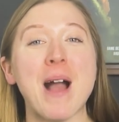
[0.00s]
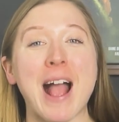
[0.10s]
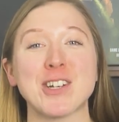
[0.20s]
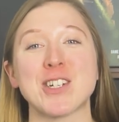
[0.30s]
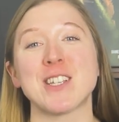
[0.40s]

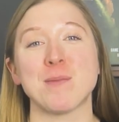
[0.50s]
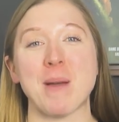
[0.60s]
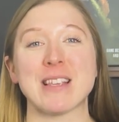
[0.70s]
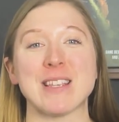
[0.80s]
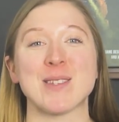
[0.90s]
action
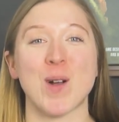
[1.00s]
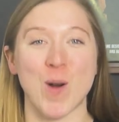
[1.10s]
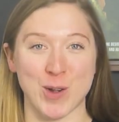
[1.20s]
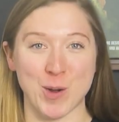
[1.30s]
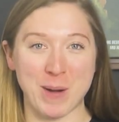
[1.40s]
spaces
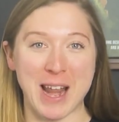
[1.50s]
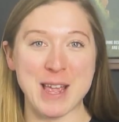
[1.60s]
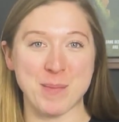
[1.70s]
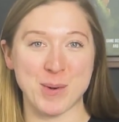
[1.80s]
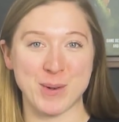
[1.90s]
on your
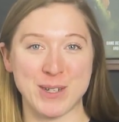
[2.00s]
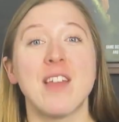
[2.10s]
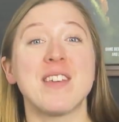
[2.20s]
player board.